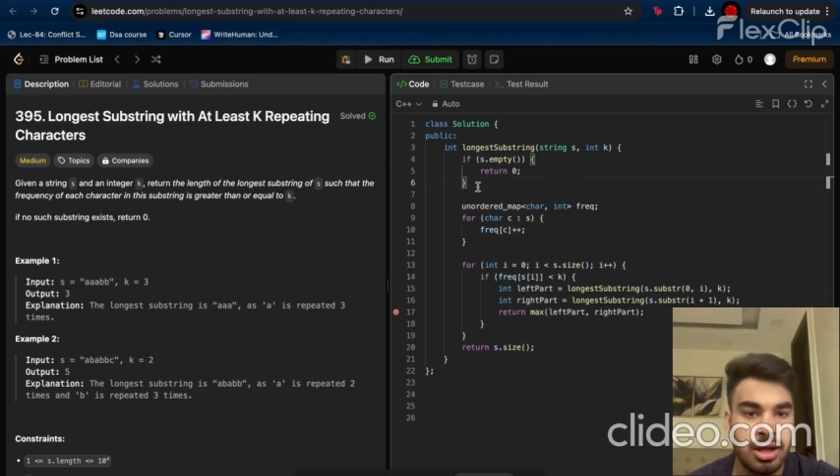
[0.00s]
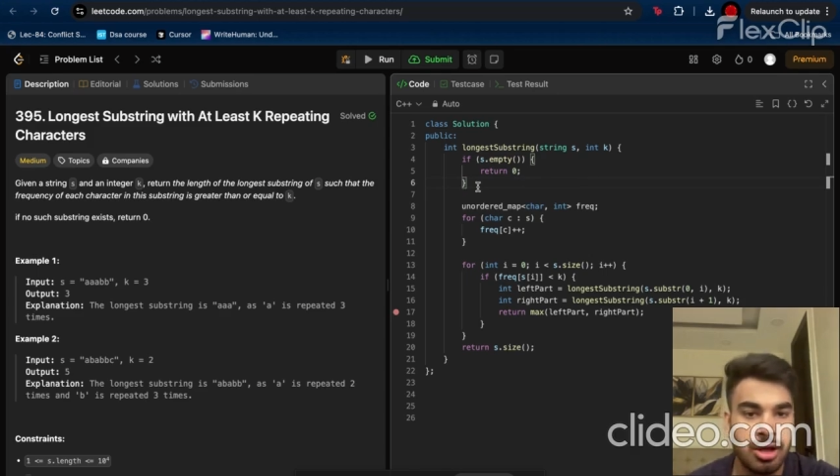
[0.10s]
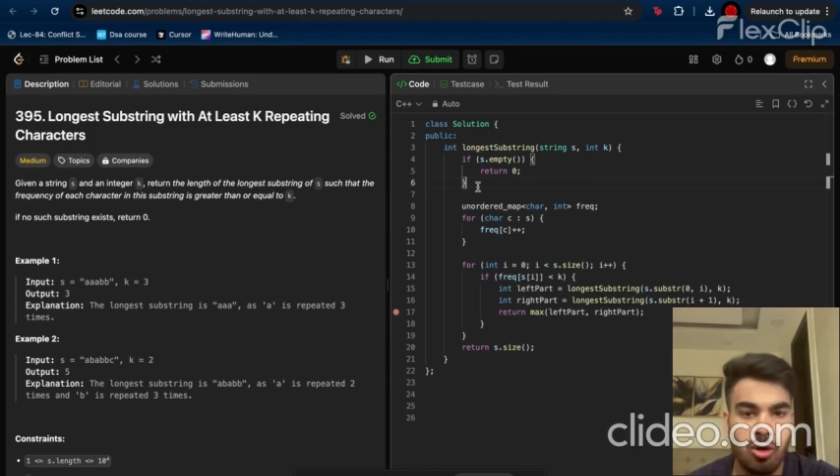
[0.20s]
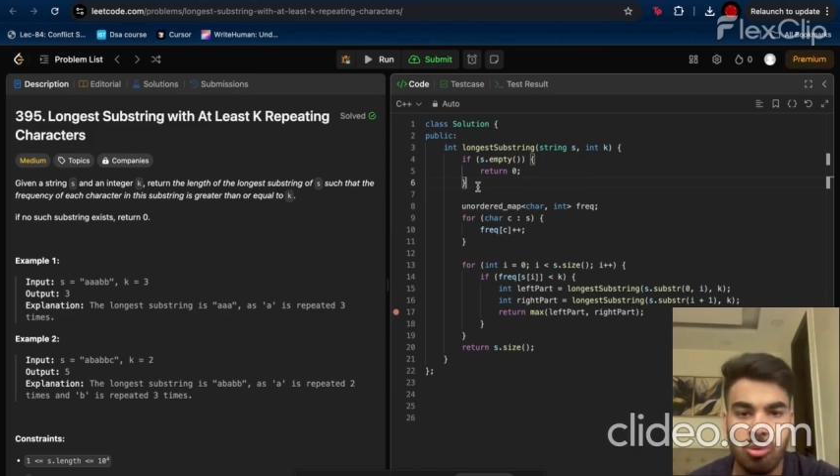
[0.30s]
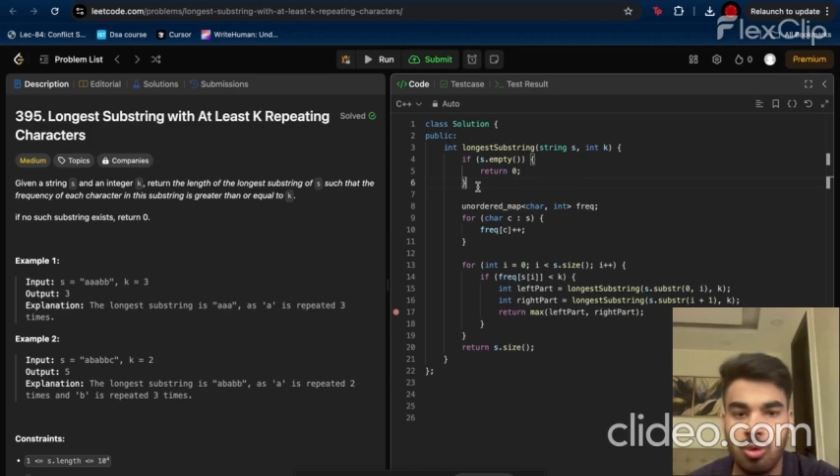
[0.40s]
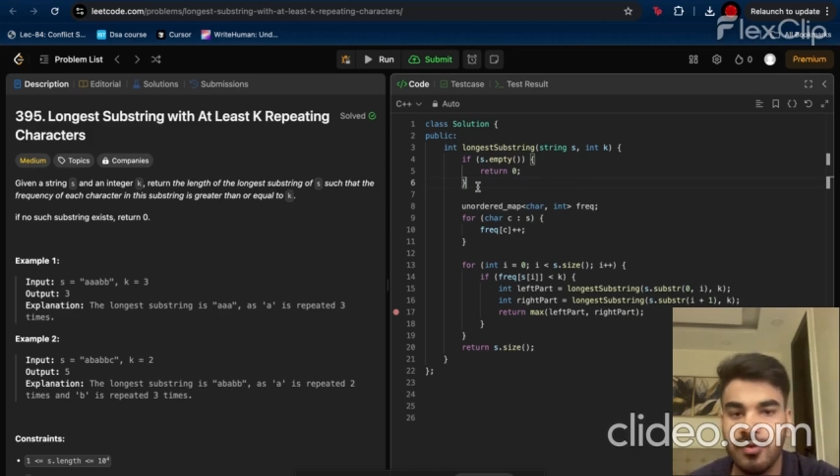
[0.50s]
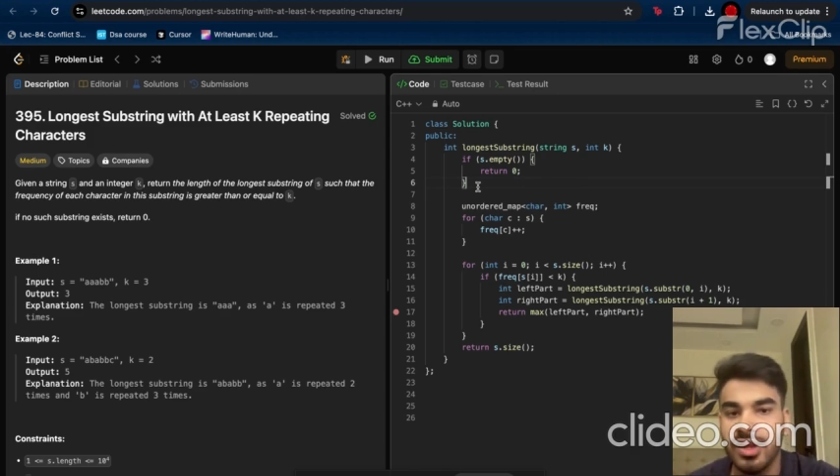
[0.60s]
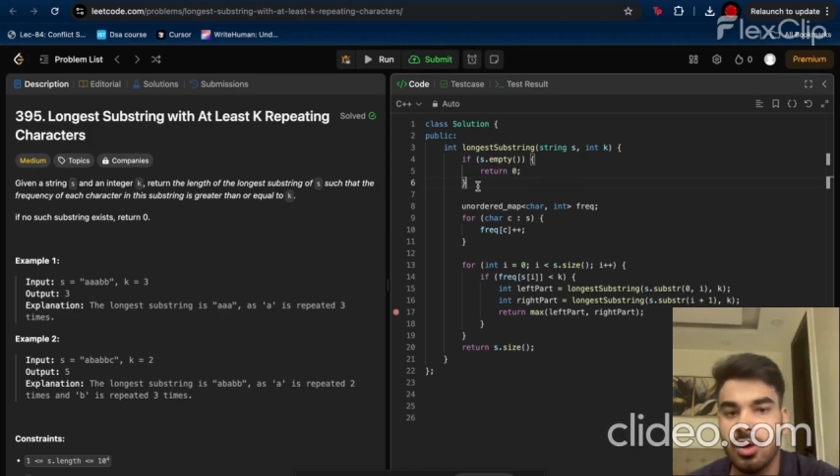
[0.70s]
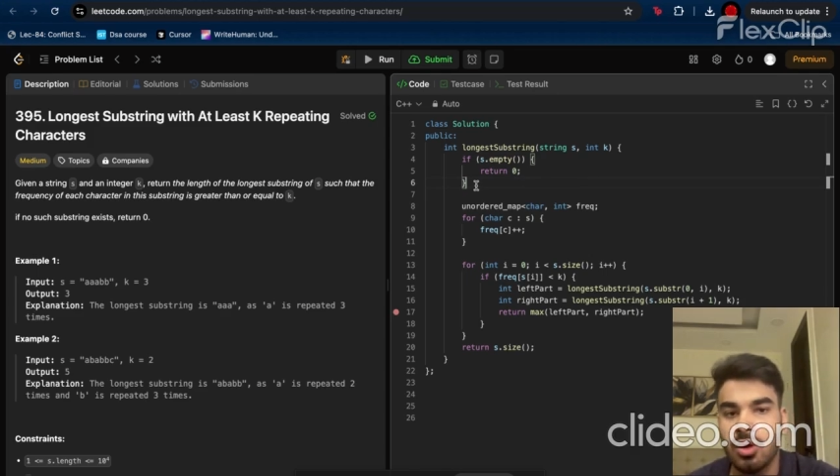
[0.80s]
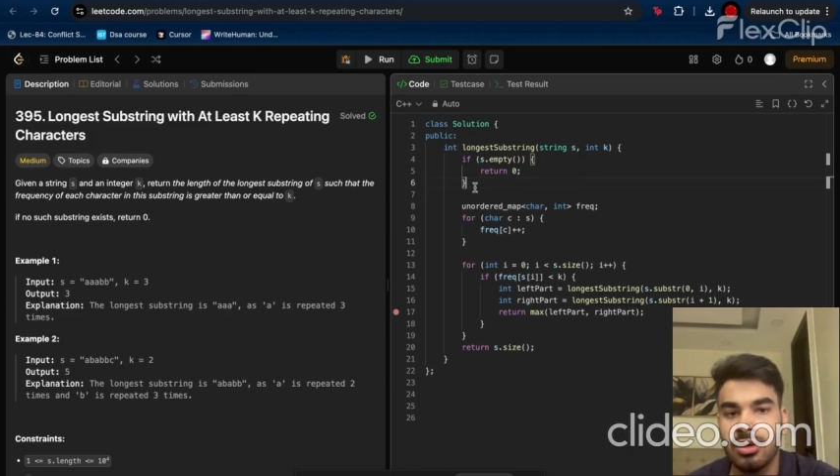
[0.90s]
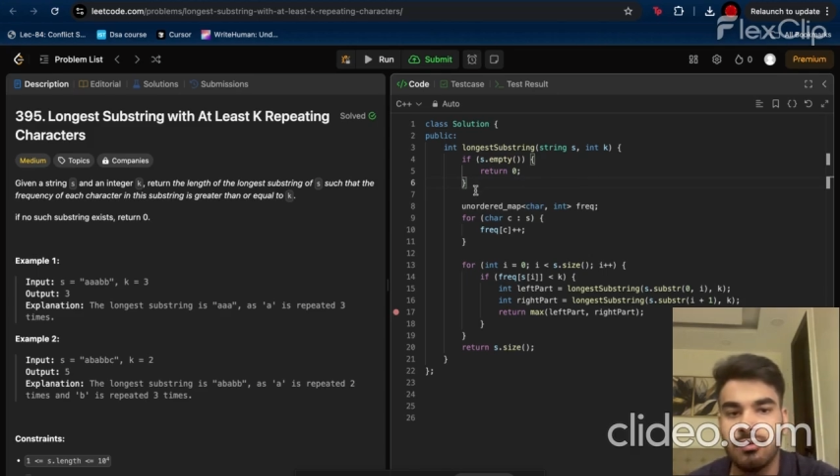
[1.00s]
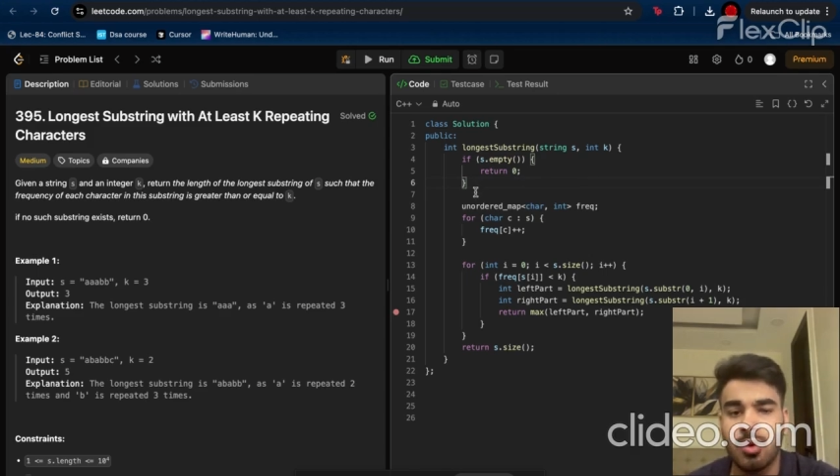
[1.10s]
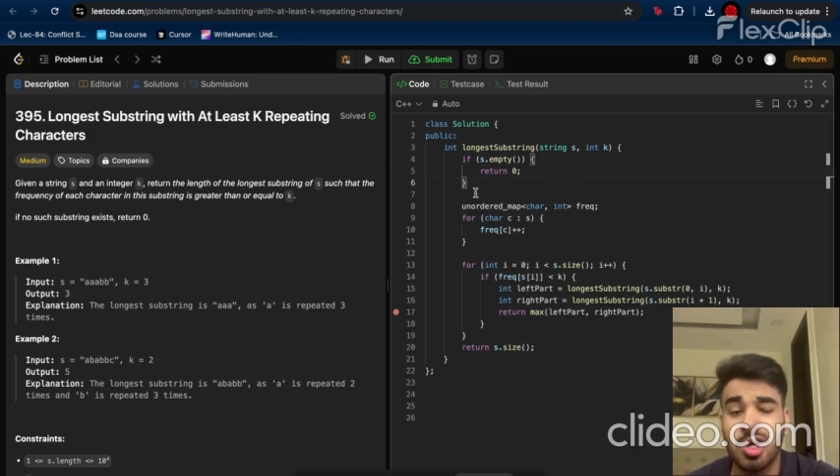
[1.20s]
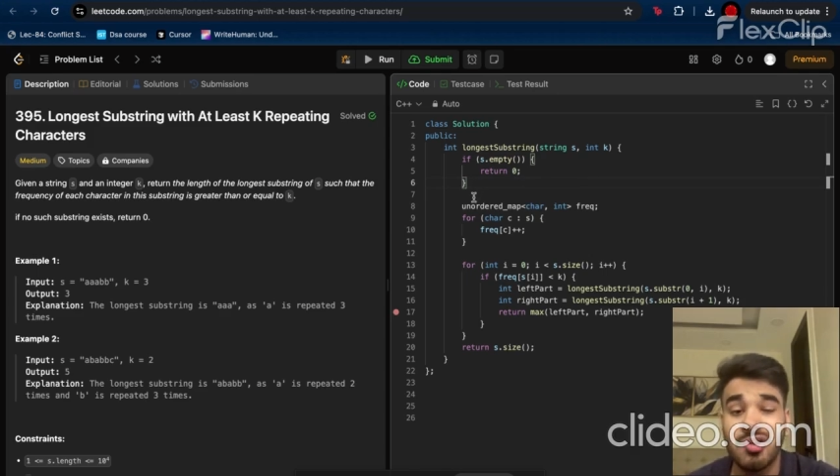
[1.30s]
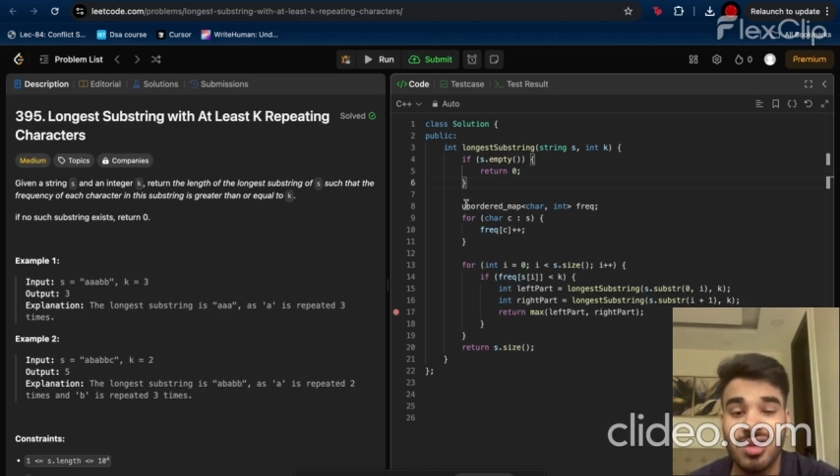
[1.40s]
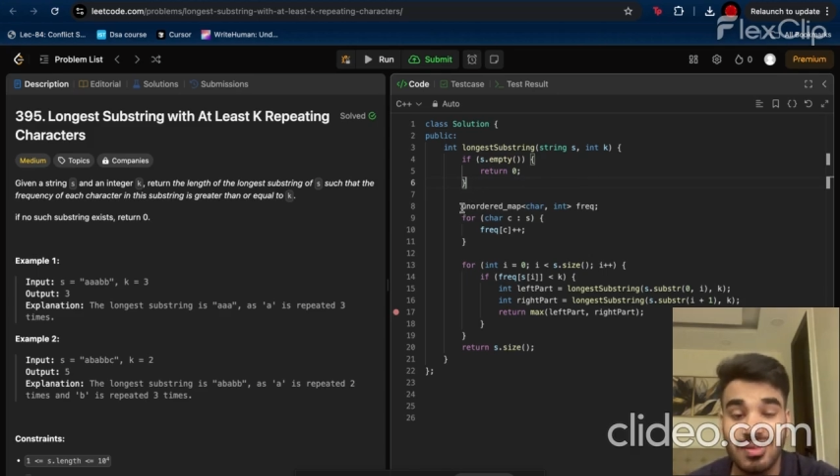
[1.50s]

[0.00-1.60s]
Now moving on, what